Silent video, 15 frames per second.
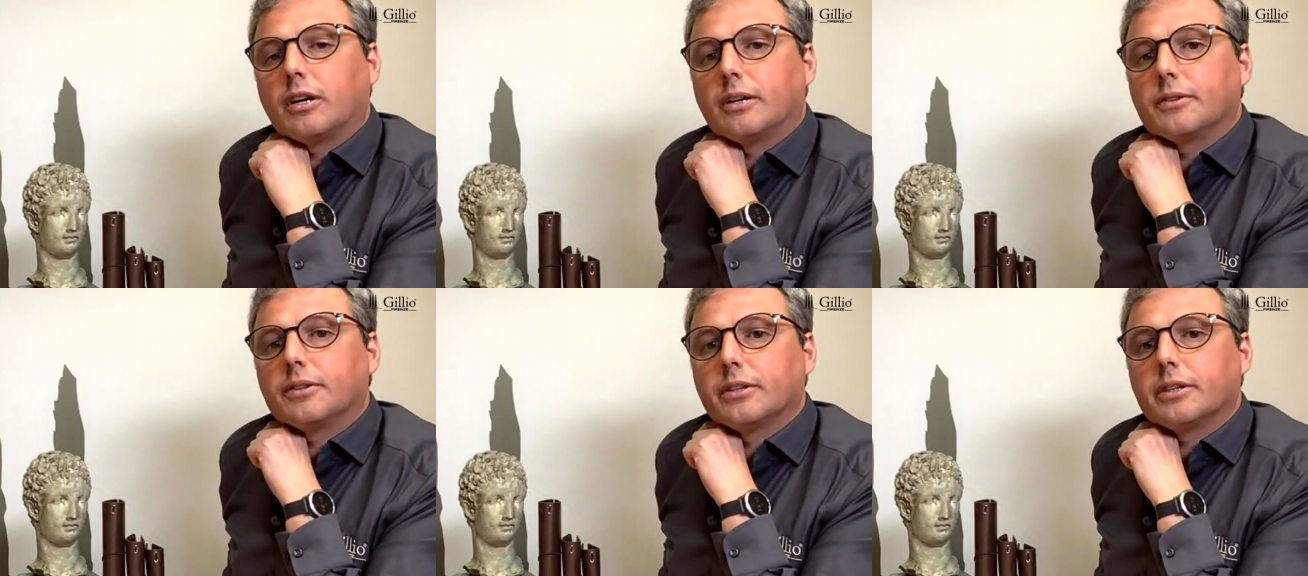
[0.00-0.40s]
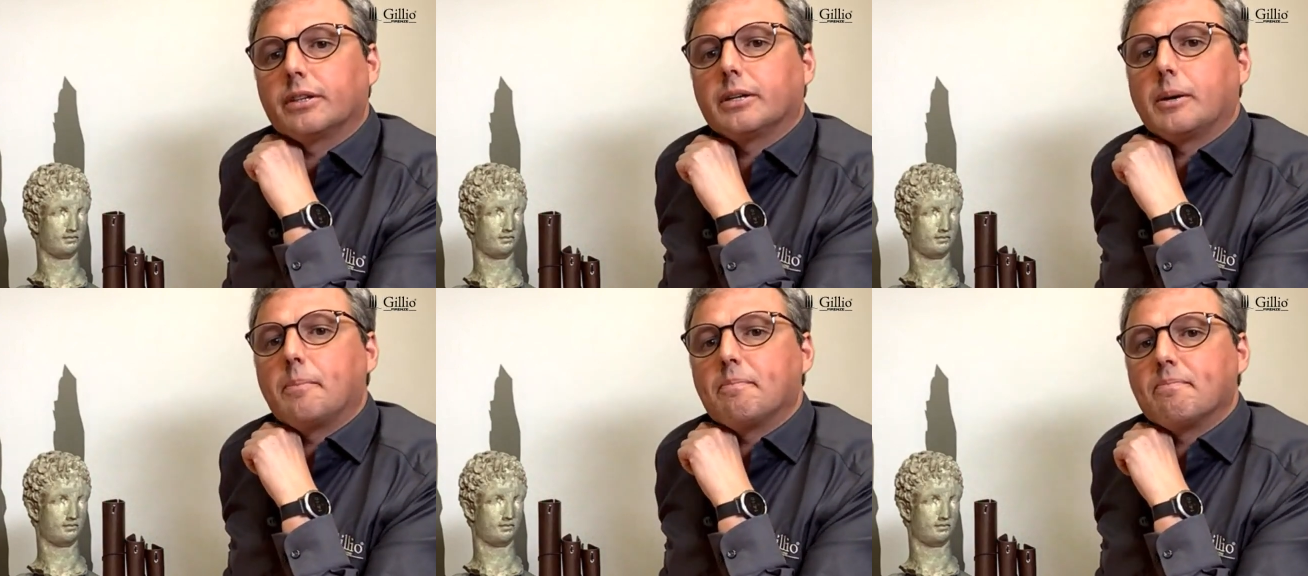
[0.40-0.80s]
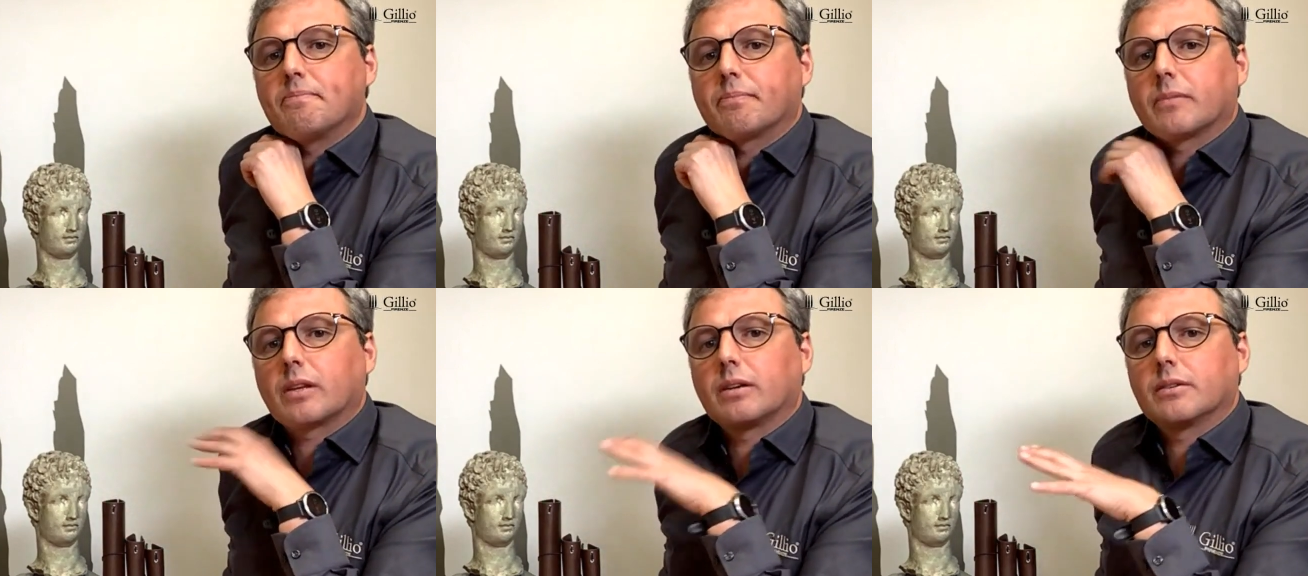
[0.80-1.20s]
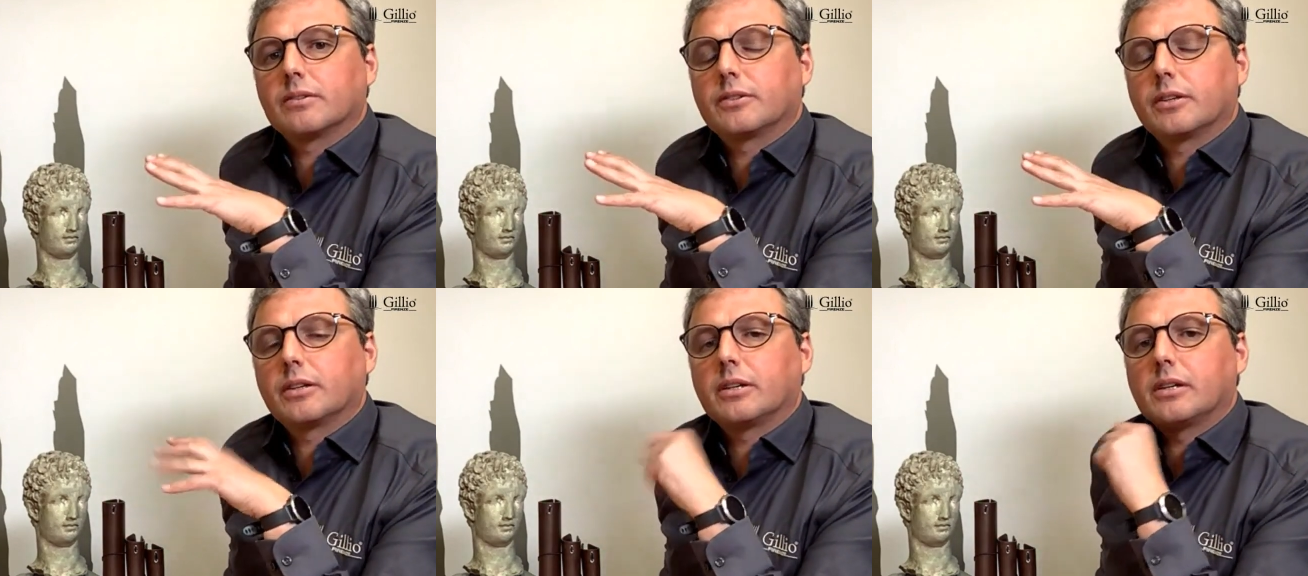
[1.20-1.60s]
Speaker 1: uh, the, um,
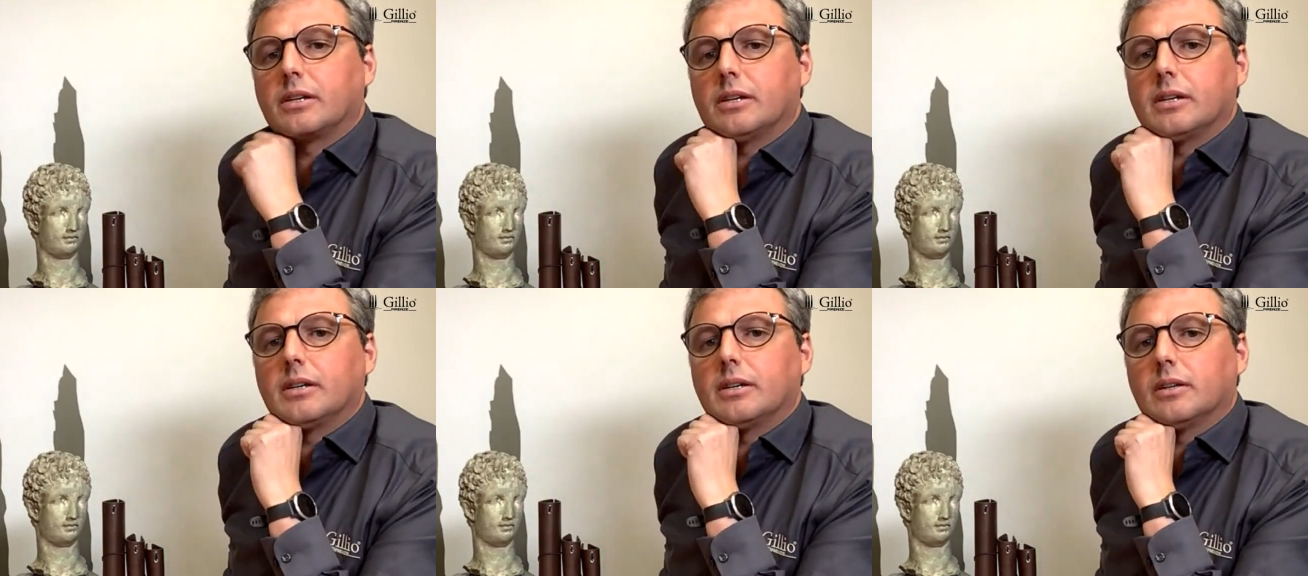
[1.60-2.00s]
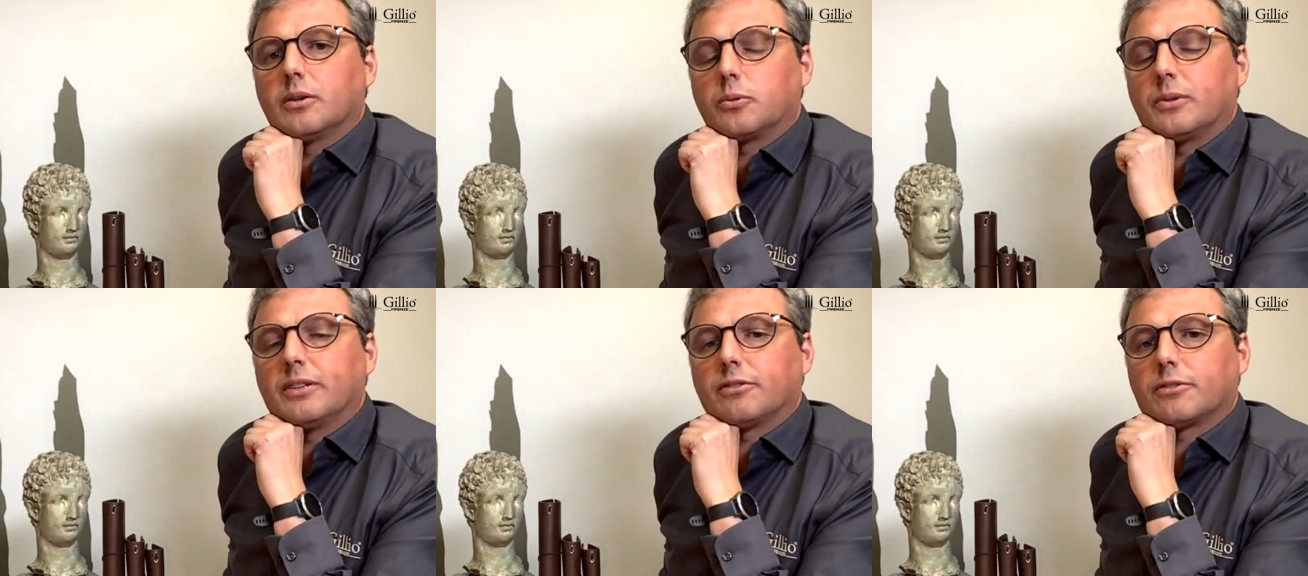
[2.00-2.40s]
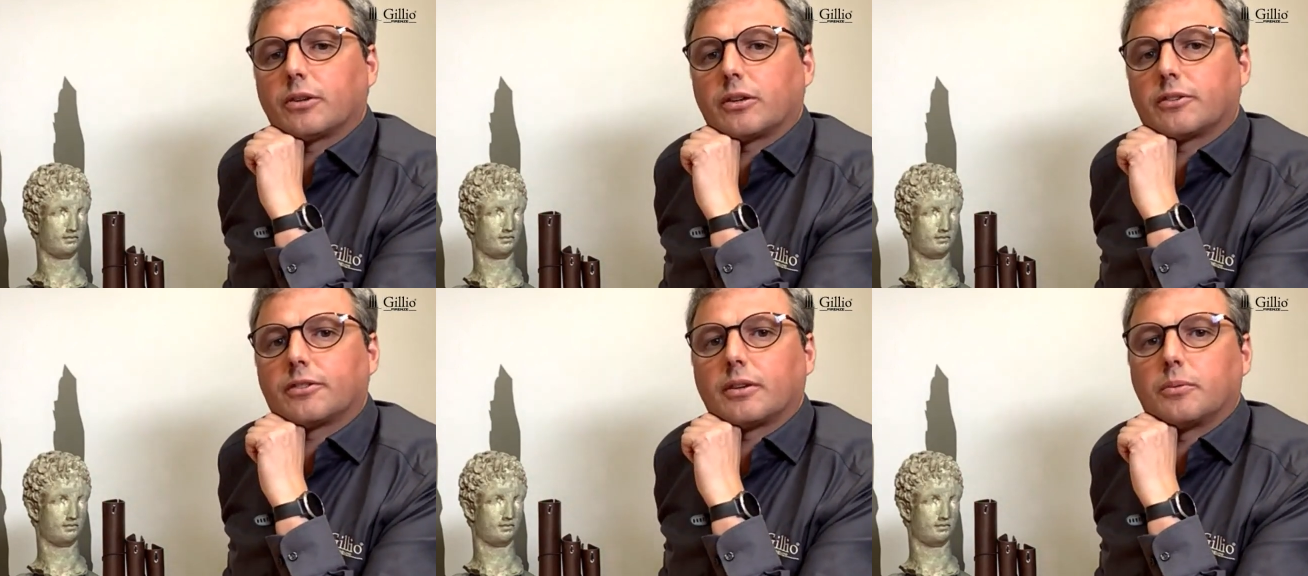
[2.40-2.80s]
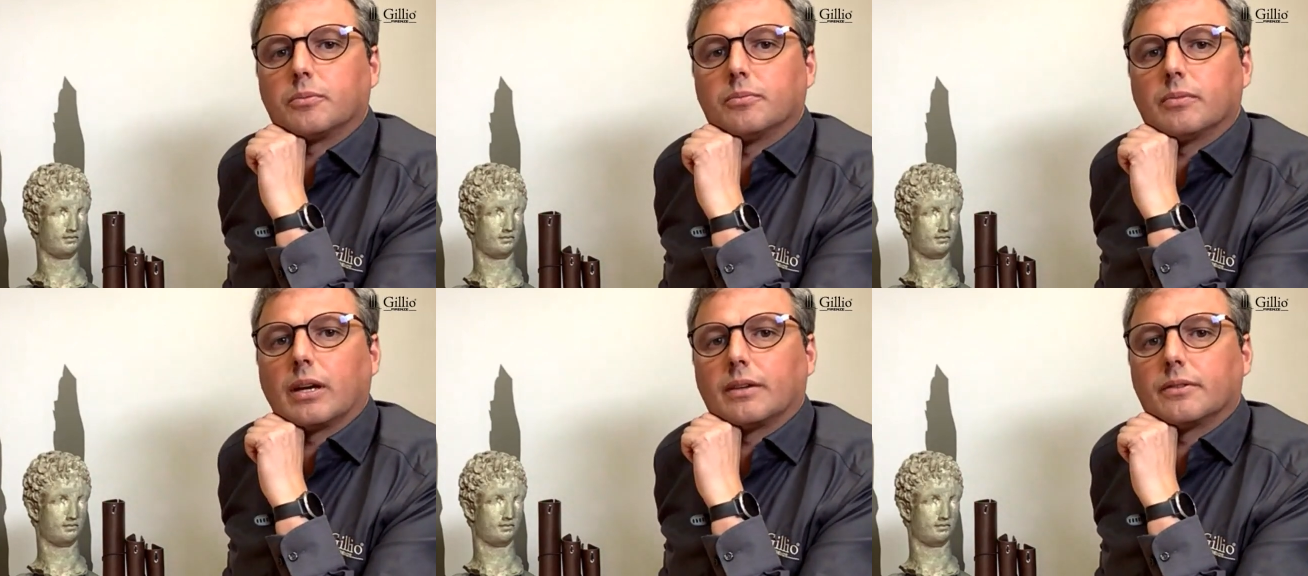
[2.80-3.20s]
the restocks
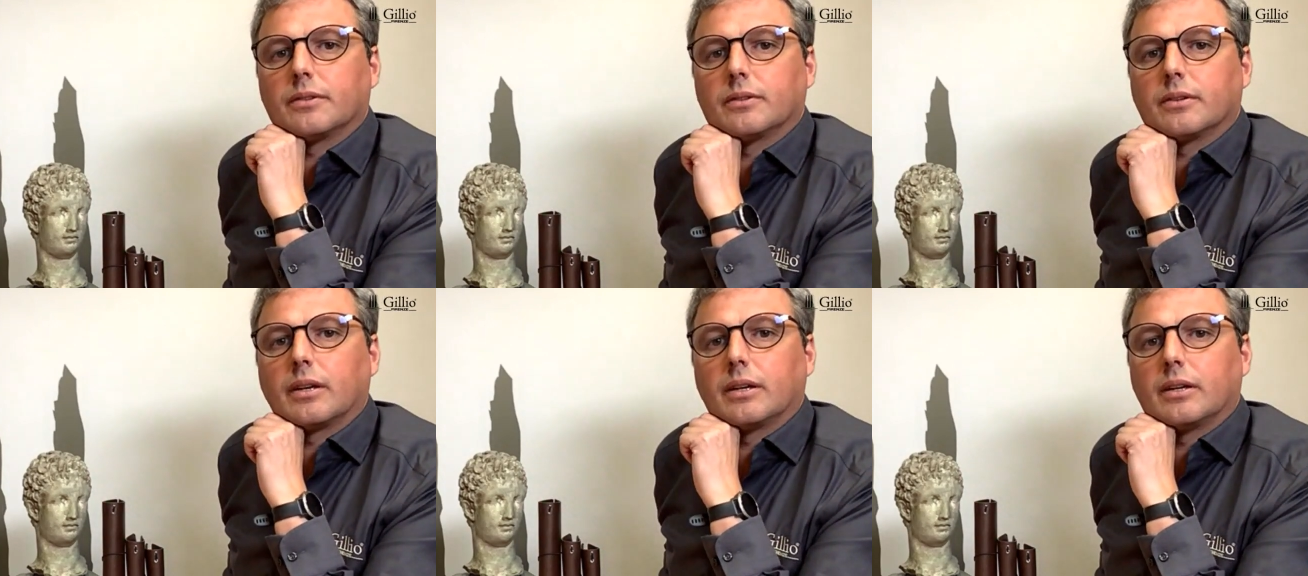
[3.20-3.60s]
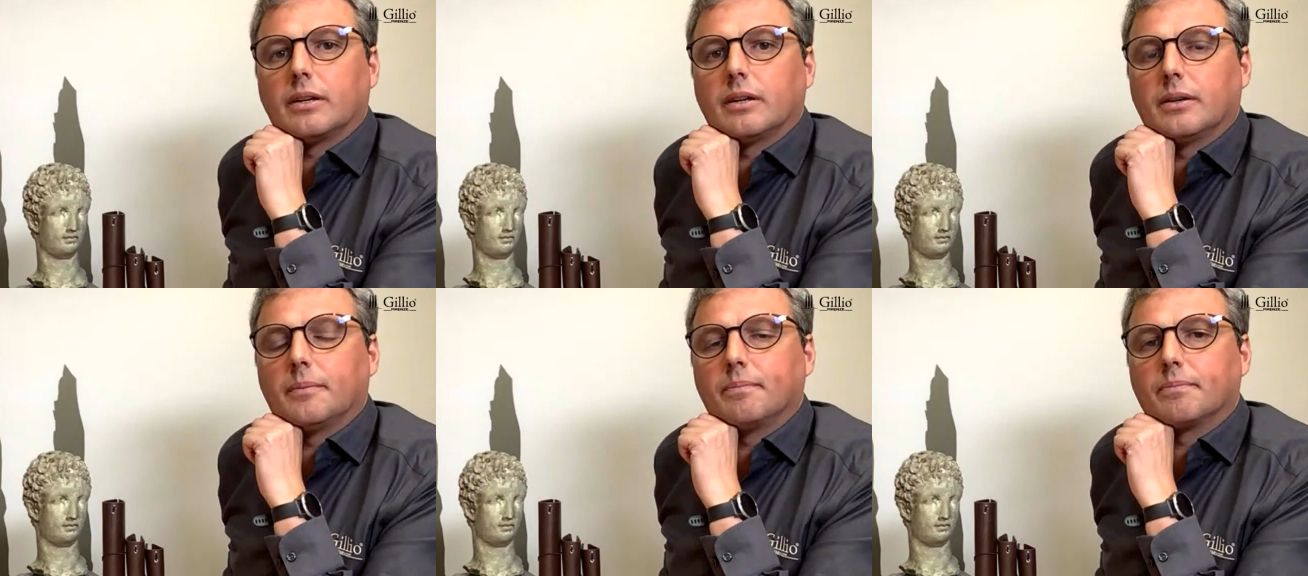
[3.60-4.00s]
on, and, uh,